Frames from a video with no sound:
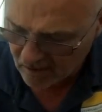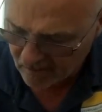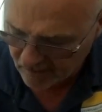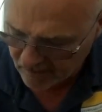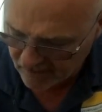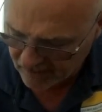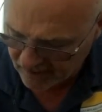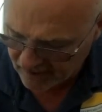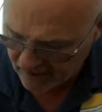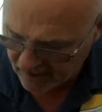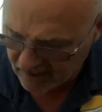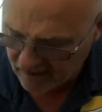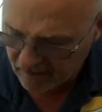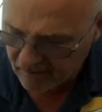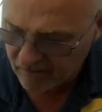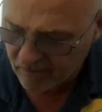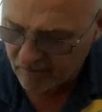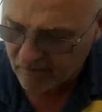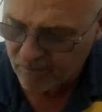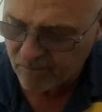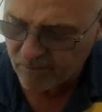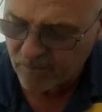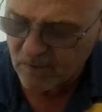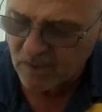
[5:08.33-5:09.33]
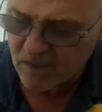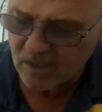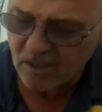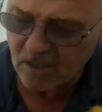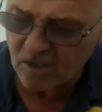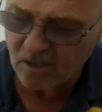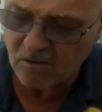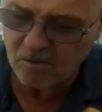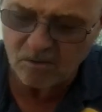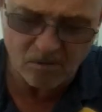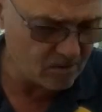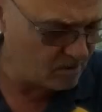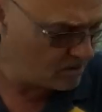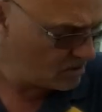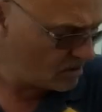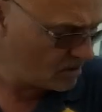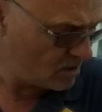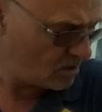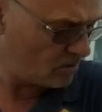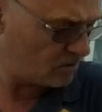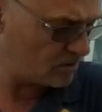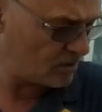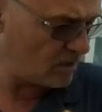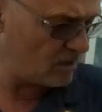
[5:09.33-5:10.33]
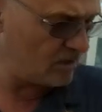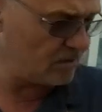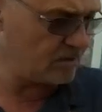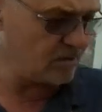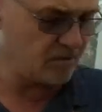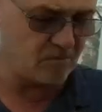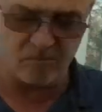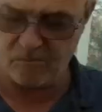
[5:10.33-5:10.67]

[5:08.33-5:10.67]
Yeah, so I'll go